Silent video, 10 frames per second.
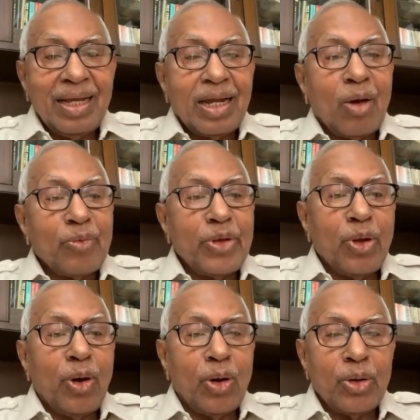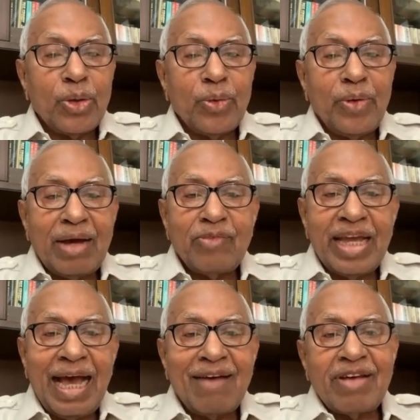Now, we know
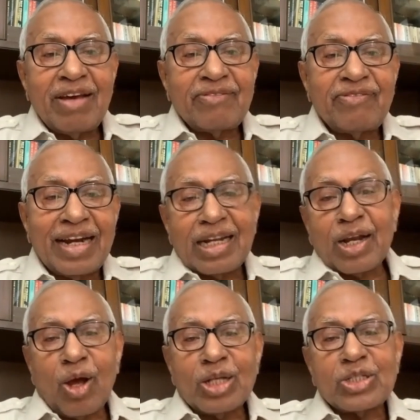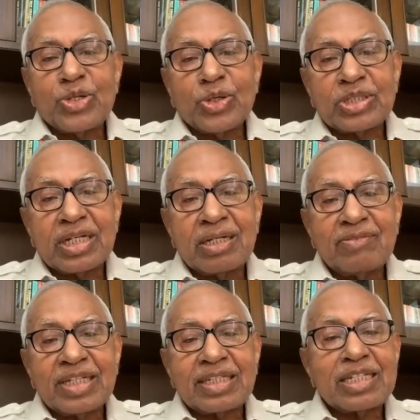we have a federal constitution
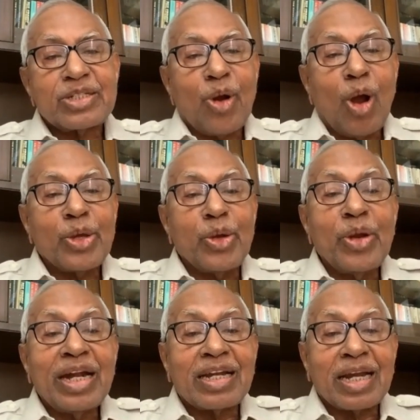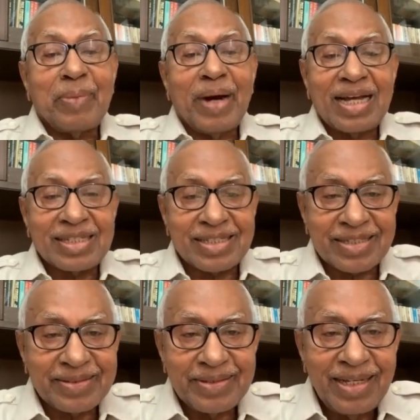with a strong unitary
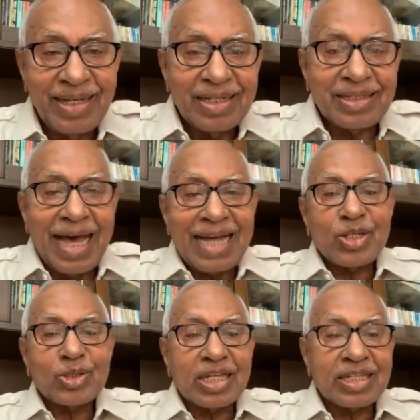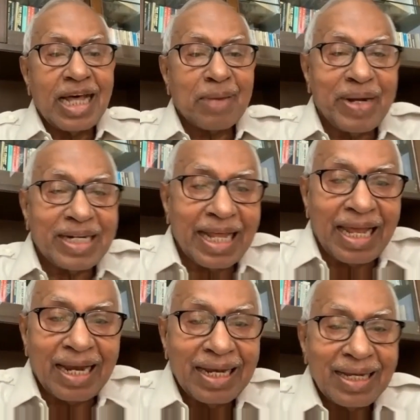bias. Thanks to Sardar
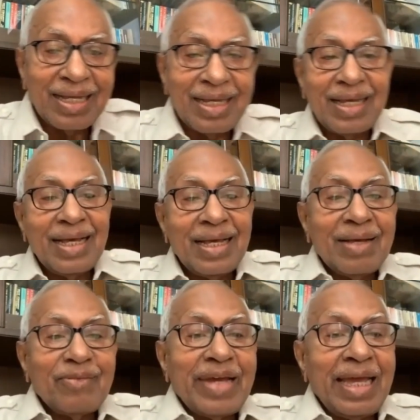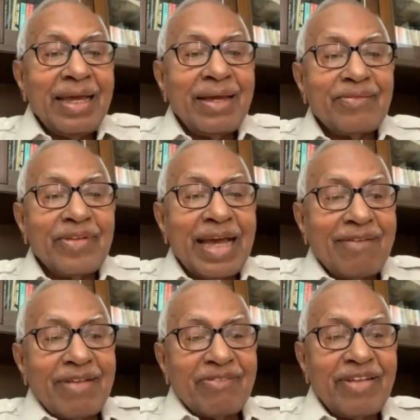Patel, we
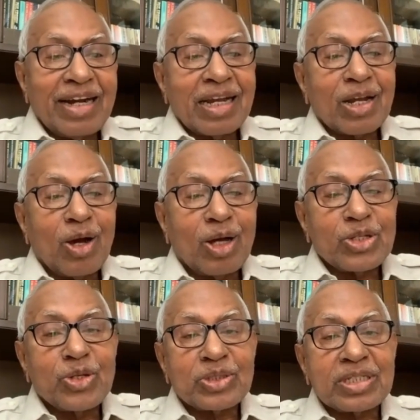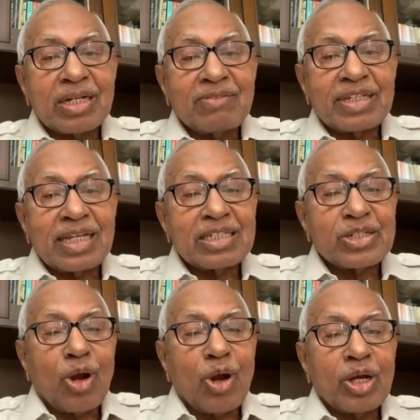have a federal constitution with a
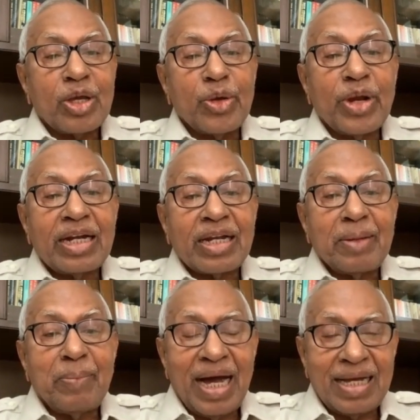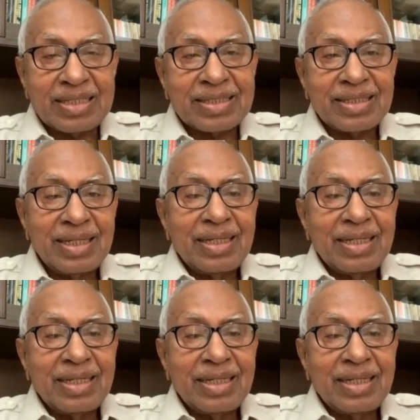strong unitary bias.